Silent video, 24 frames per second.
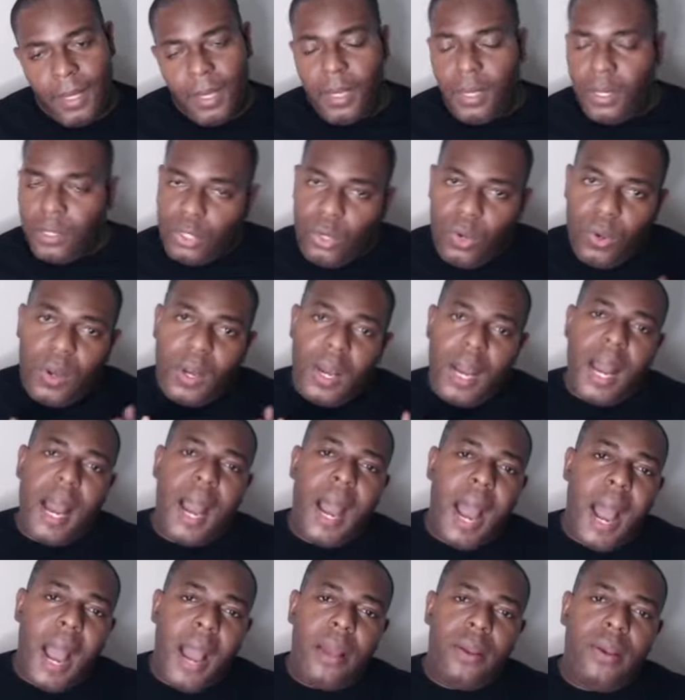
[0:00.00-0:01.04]
So
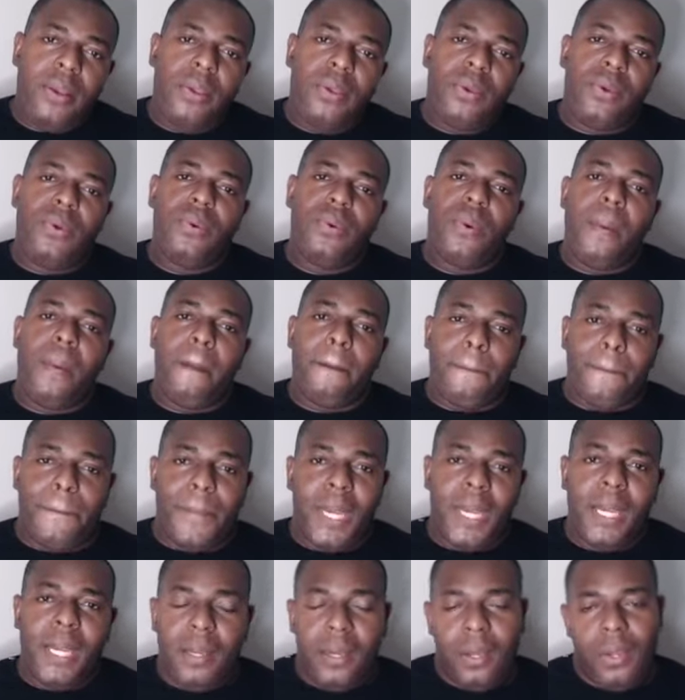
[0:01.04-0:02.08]
how do you
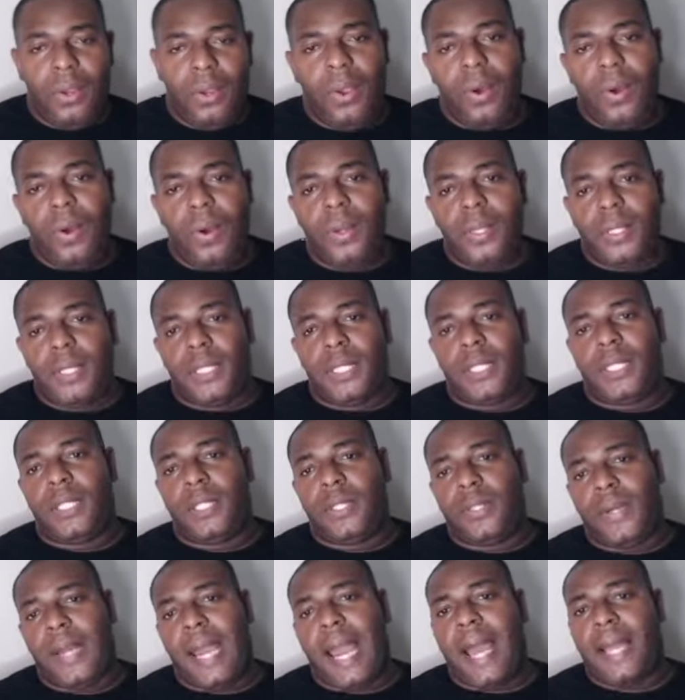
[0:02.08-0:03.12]
build your
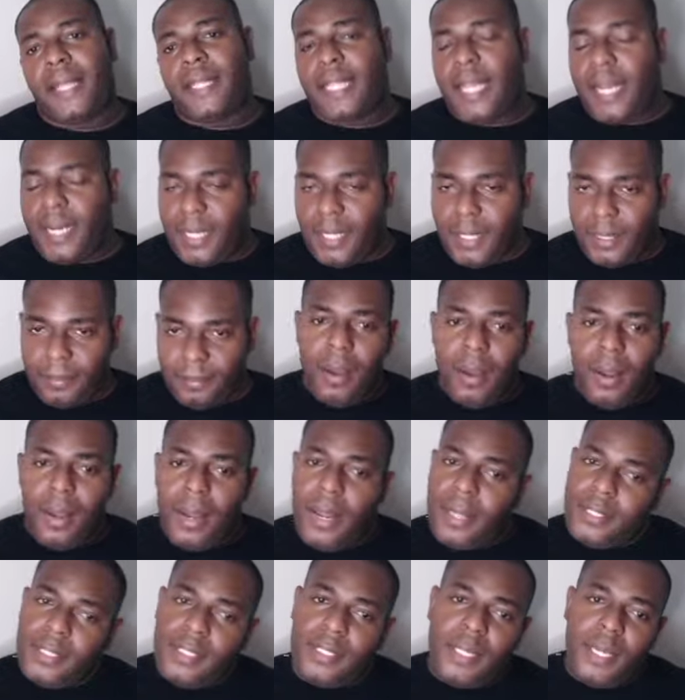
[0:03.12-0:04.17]
digital asset?
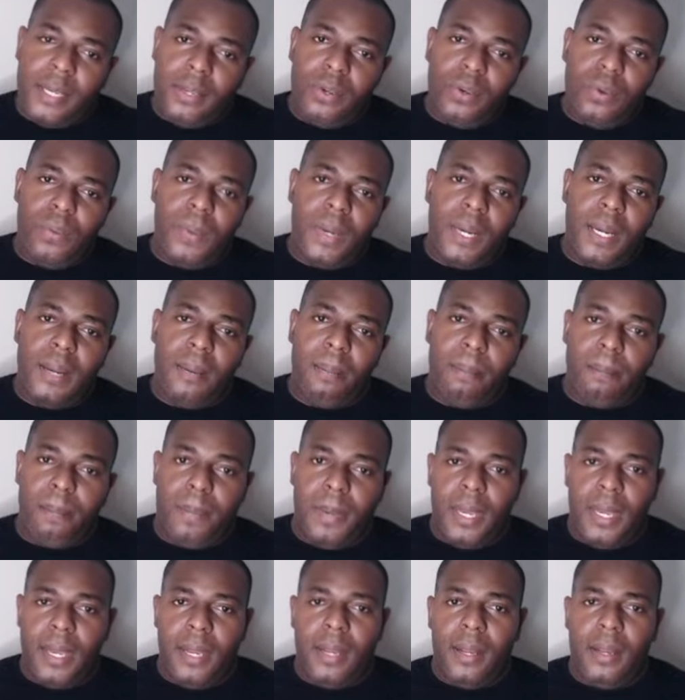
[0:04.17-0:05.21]
Let's say you want to
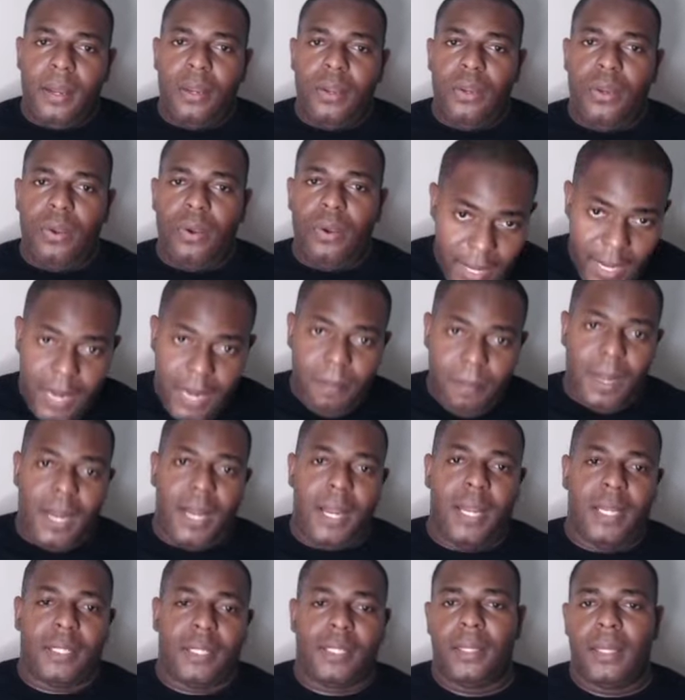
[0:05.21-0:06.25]
build your email
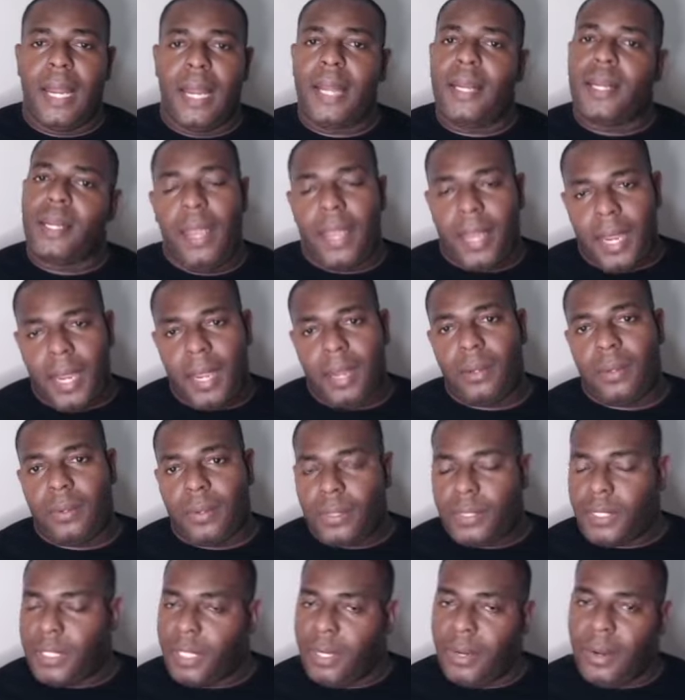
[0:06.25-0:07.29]
list, that again
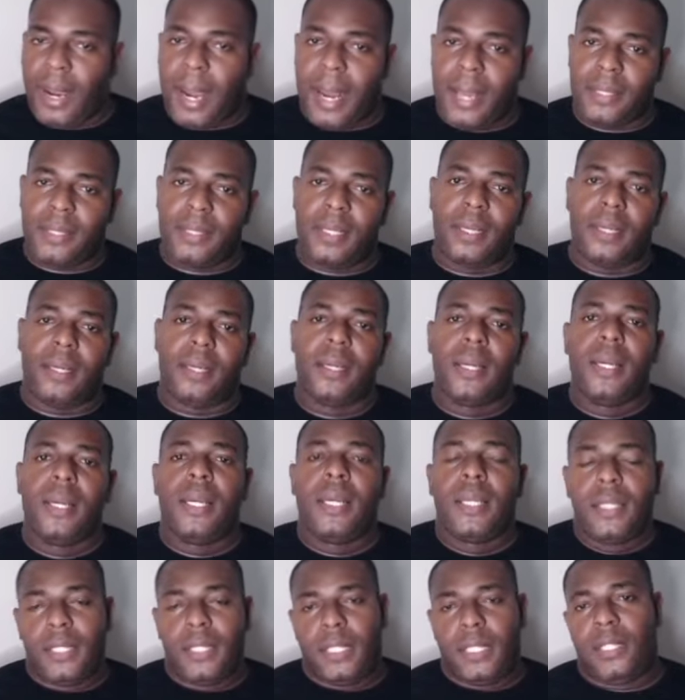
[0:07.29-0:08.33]
consider as a
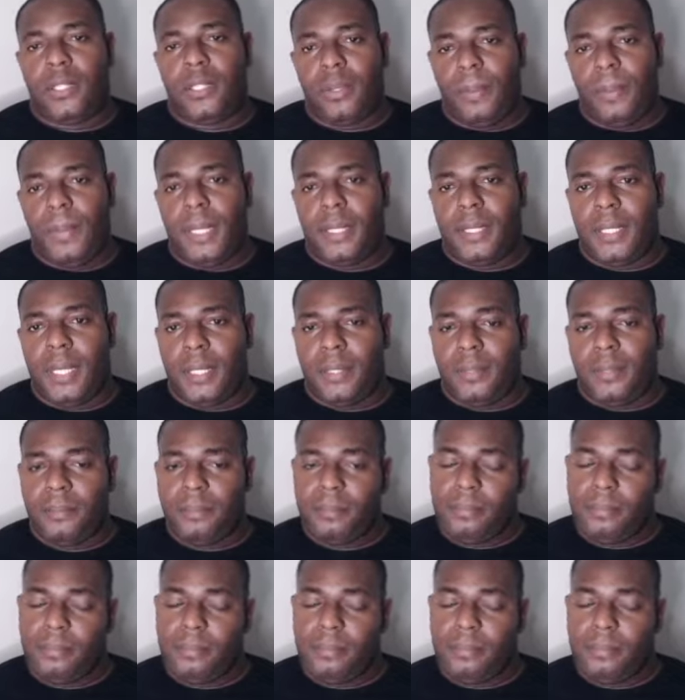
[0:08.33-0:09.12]
digital real estate.